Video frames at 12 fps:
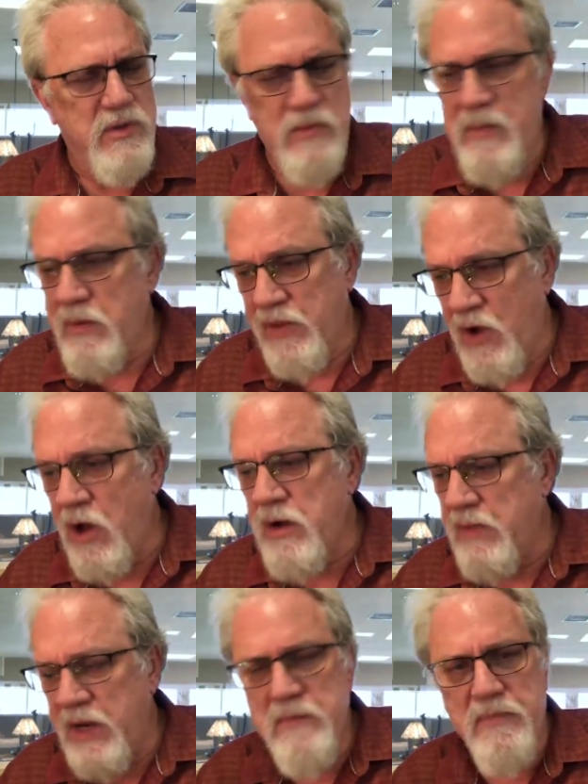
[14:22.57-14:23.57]
And remember, the
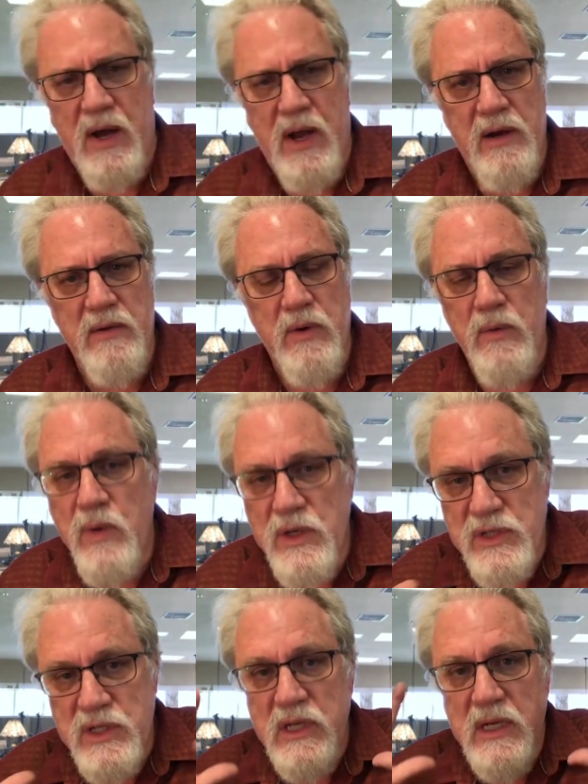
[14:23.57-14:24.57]
Ottoman Empire
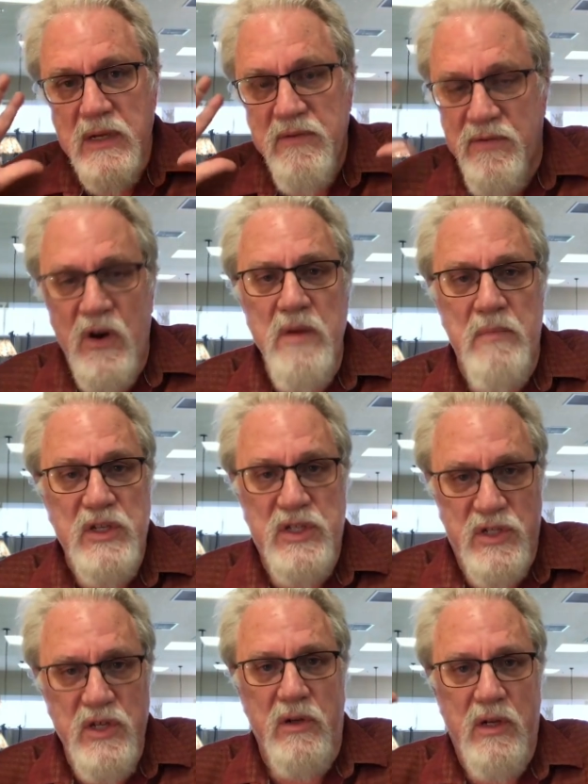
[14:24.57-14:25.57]
was very much
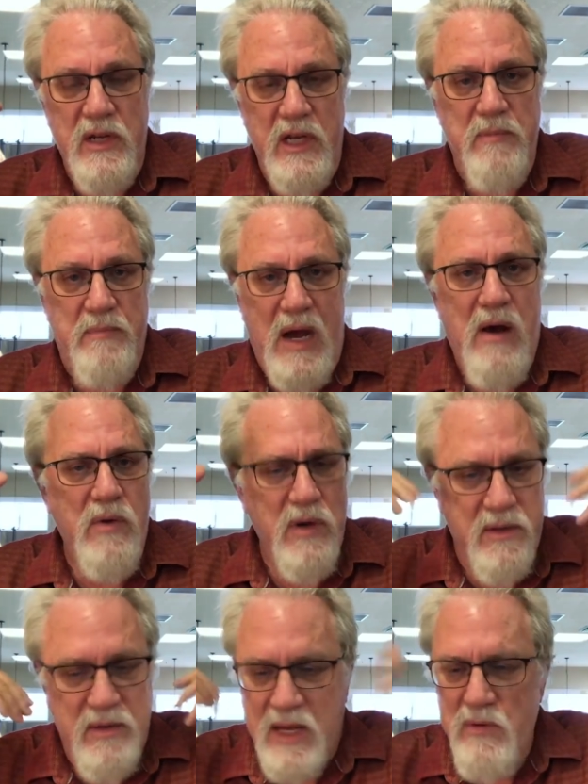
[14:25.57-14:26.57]
still in power,
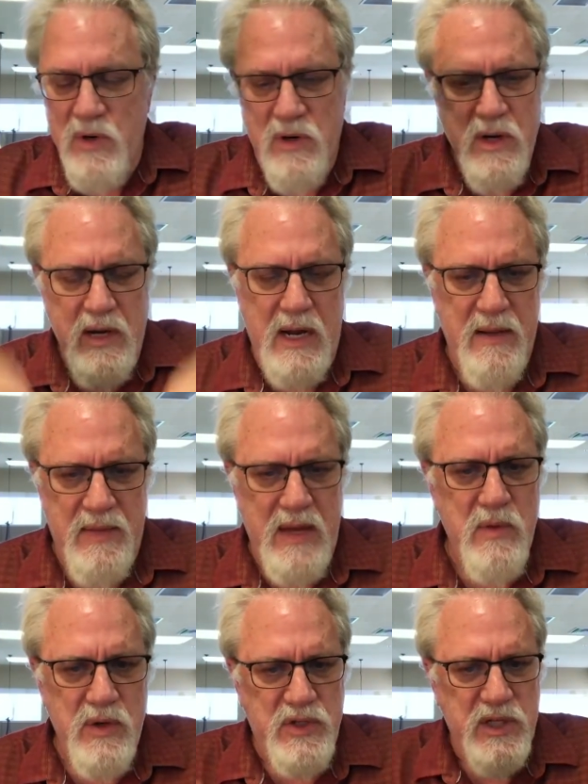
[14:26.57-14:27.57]
and they
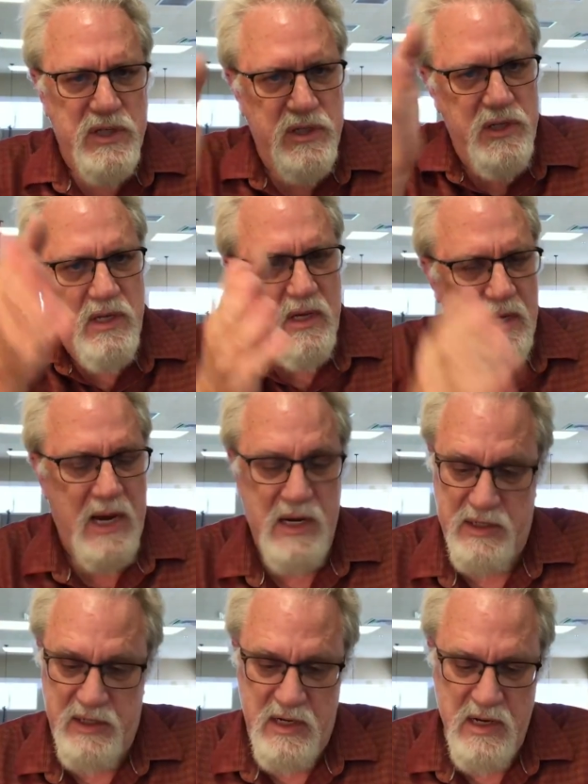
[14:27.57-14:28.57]
were just
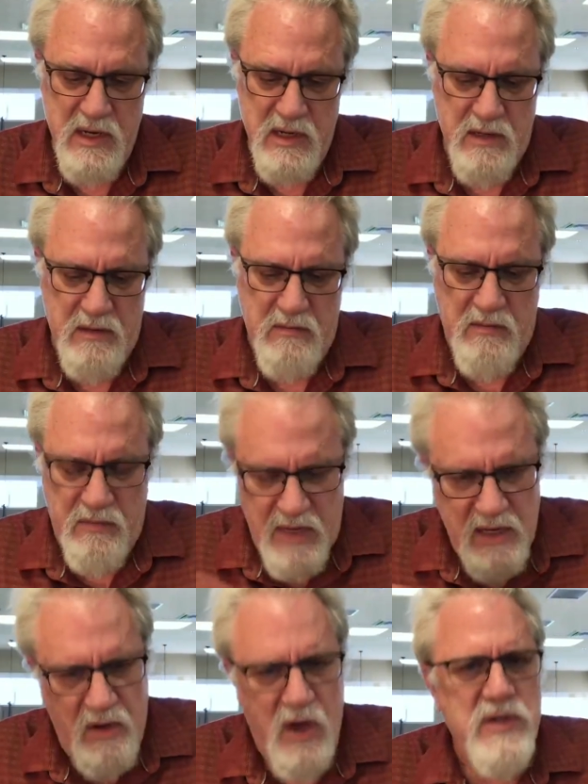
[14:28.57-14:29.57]
actually,
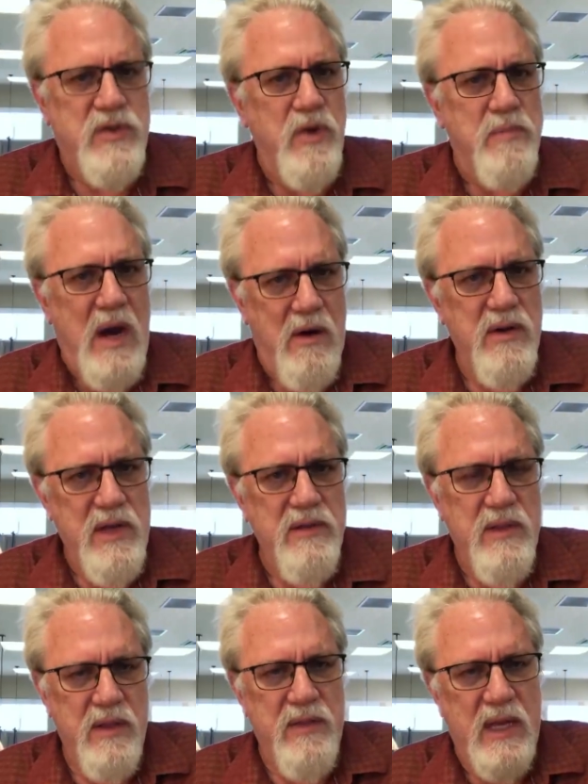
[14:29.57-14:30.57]
they lost their power
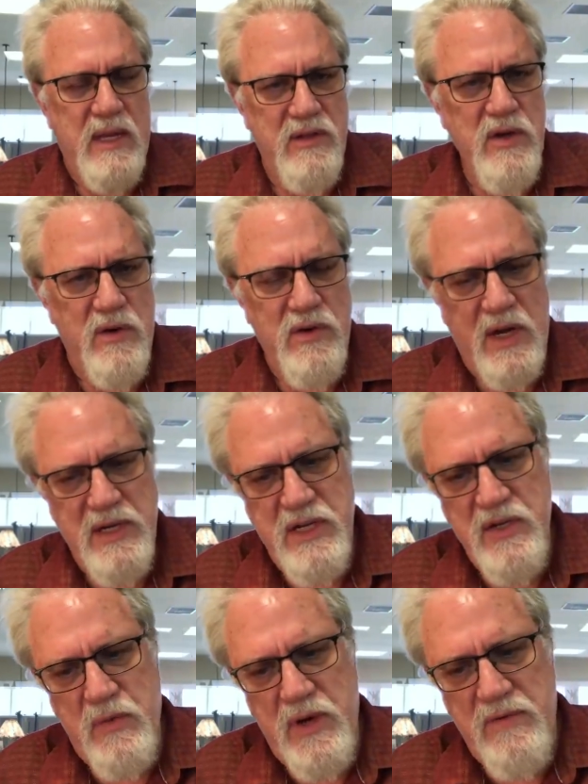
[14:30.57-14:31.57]
in that year,
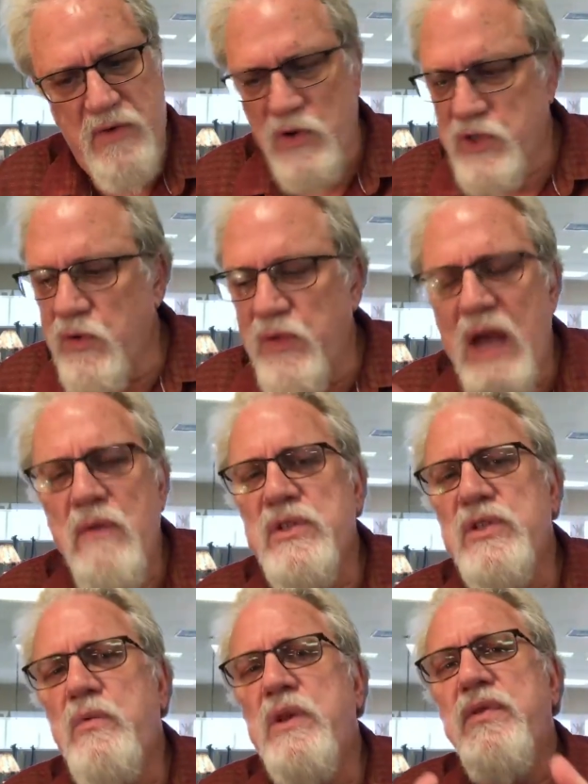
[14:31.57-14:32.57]
1924. So that
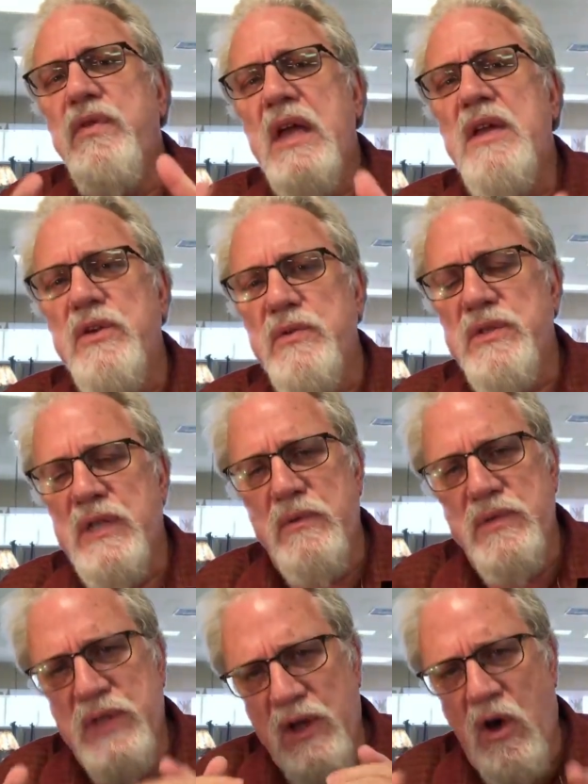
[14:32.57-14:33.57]
was the one they used. It
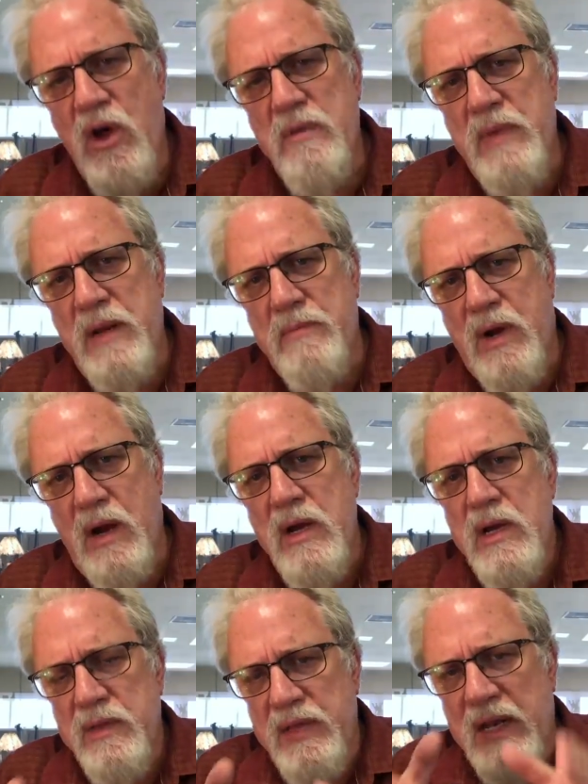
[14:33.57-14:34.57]
was the Ottoman Empire
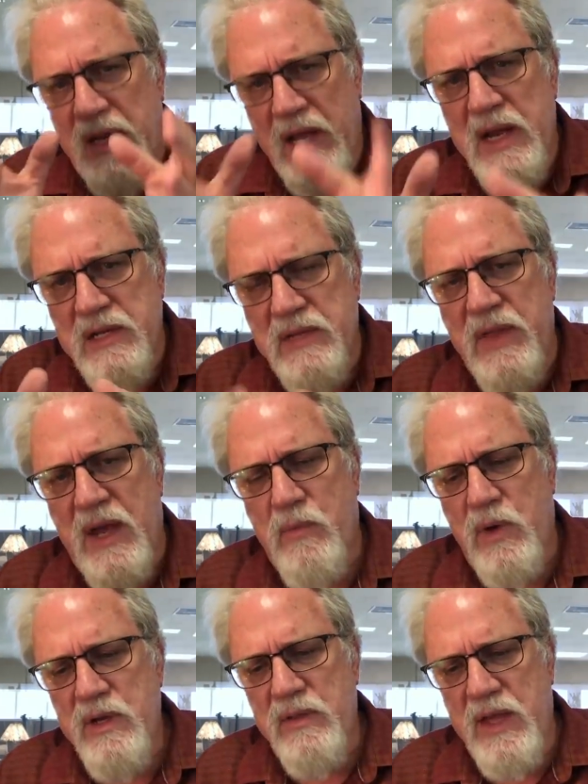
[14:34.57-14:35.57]
that liked that
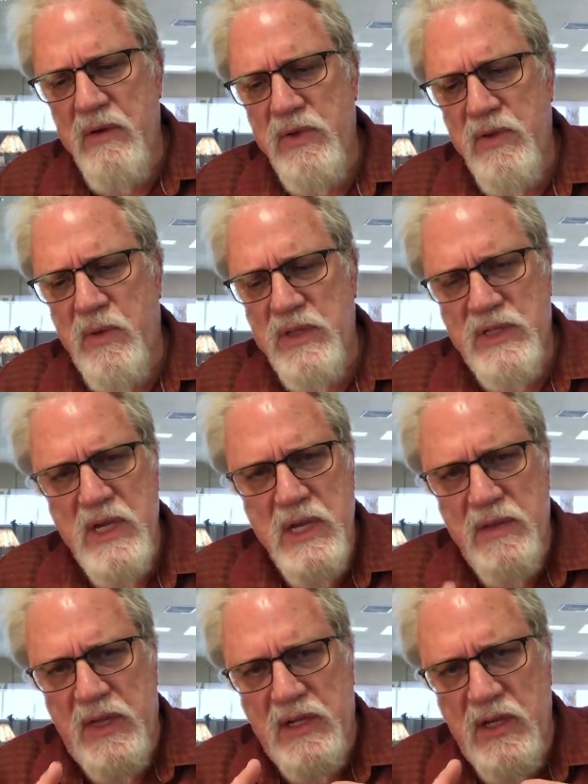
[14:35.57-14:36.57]
one, and they were the ones
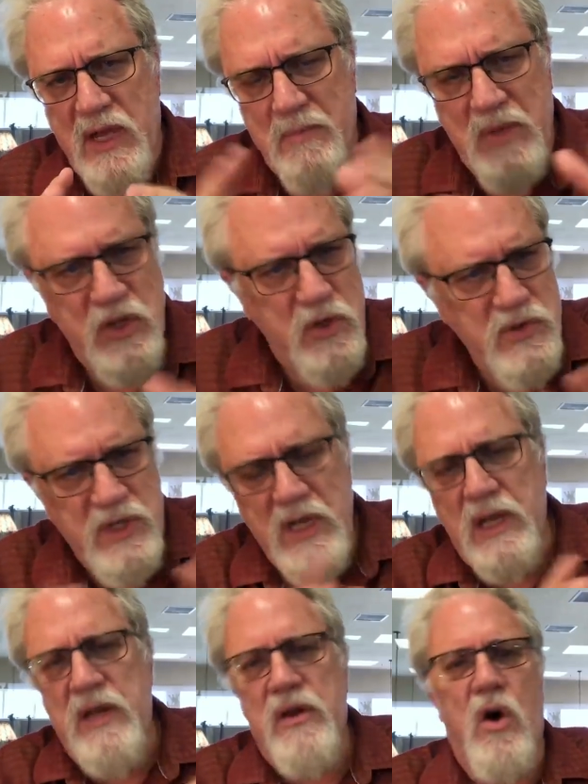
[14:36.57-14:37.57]
that had been using
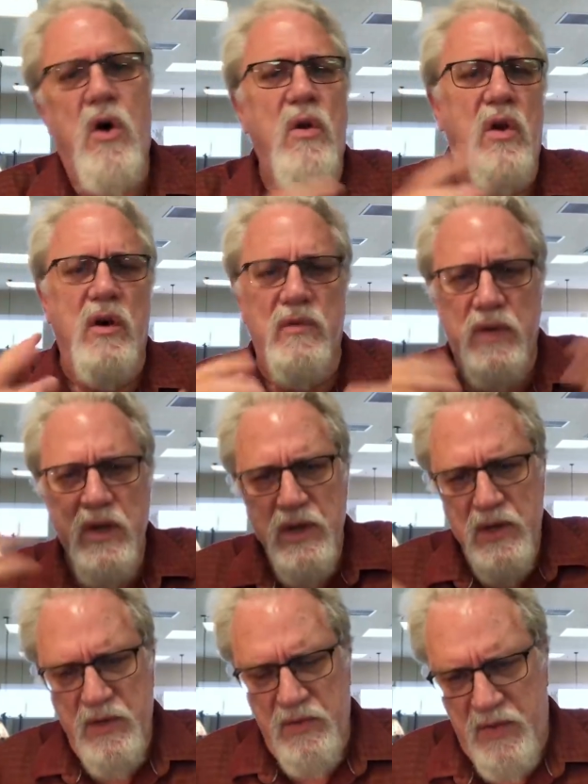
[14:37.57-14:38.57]
it in all of
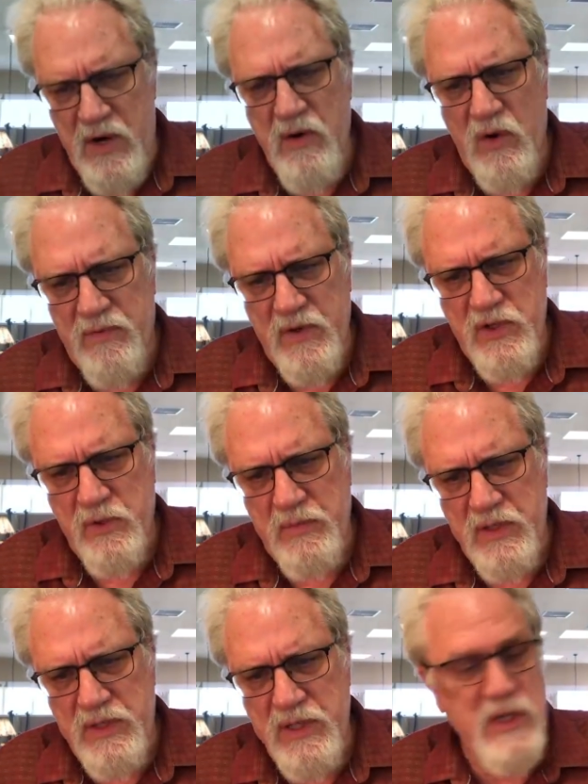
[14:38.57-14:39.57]
their official
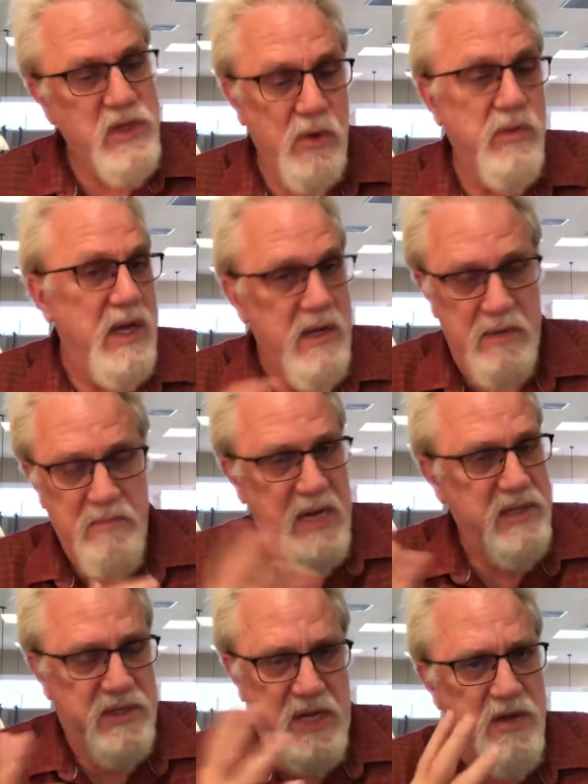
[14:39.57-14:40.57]
business. And so that it
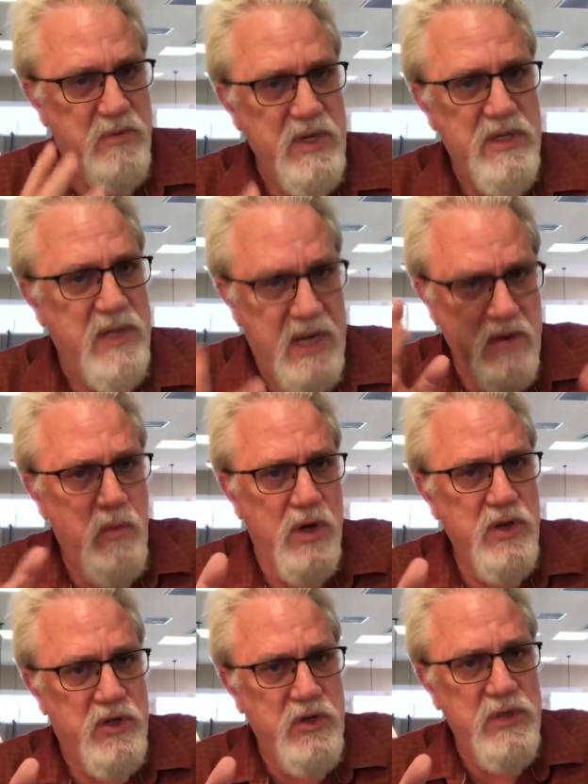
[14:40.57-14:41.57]
made stand reason that he
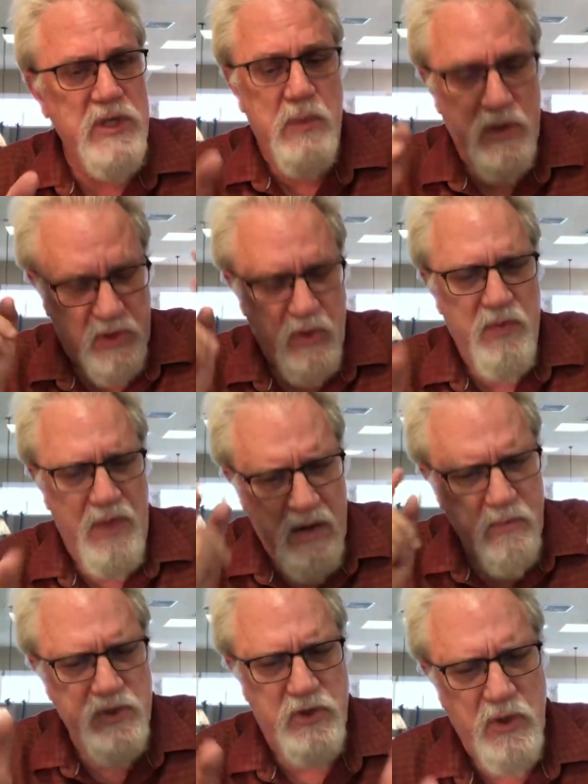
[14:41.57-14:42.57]
wanted to choose his one. So
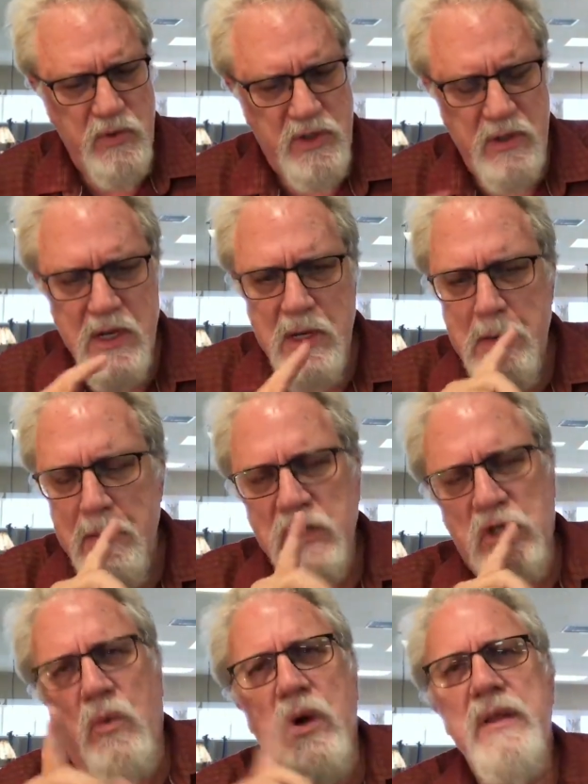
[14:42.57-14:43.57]
that was chosen.
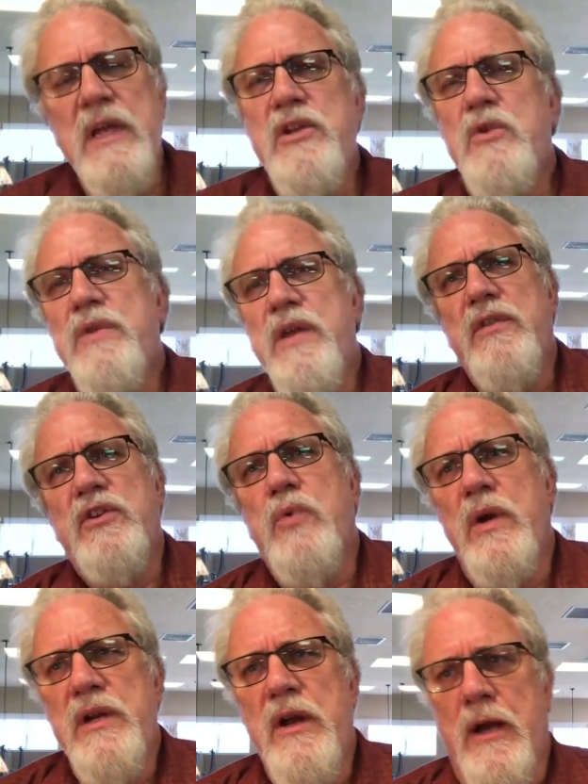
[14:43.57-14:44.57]
So what did they do with the other
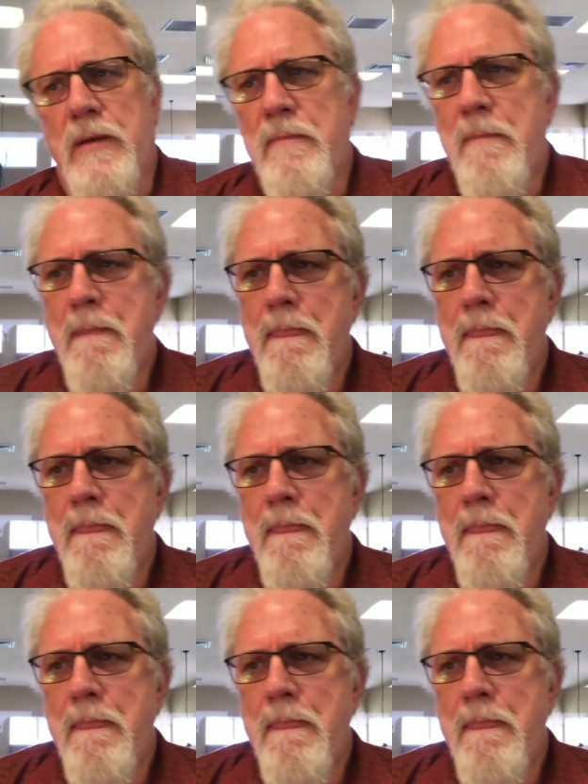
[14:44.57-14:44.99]
29?